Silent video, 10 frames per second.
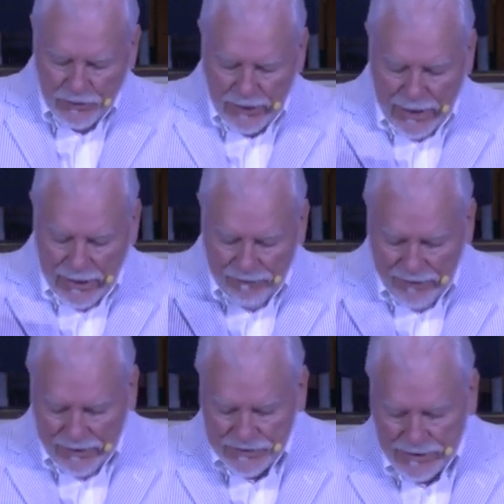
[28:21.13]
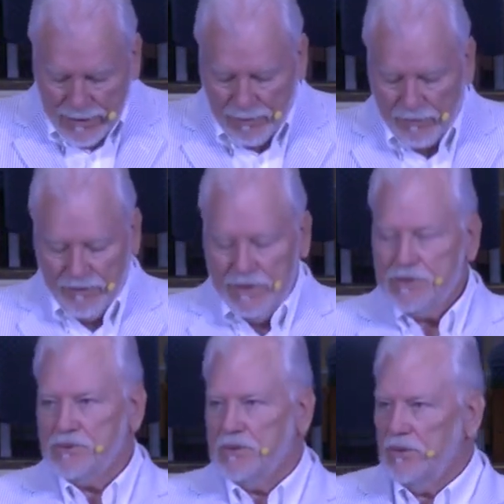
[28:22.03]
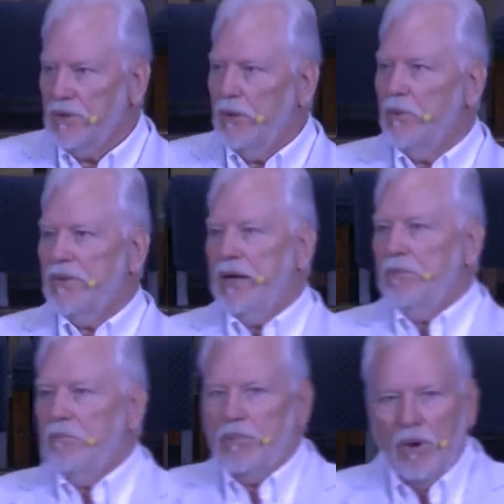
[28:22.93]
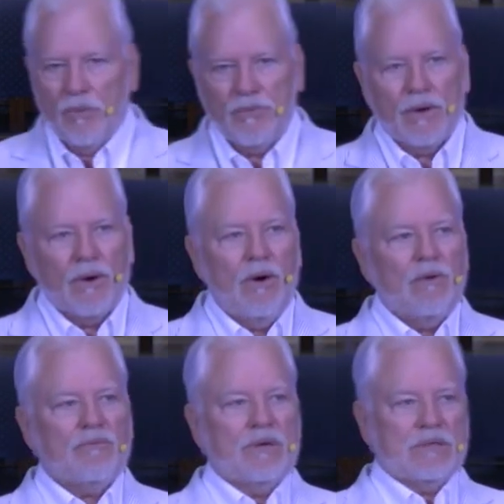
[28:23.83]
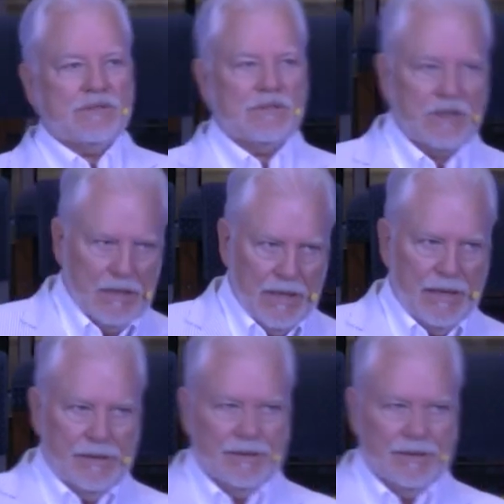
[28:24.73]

gave the example of Israel that when they brought their offerings to God,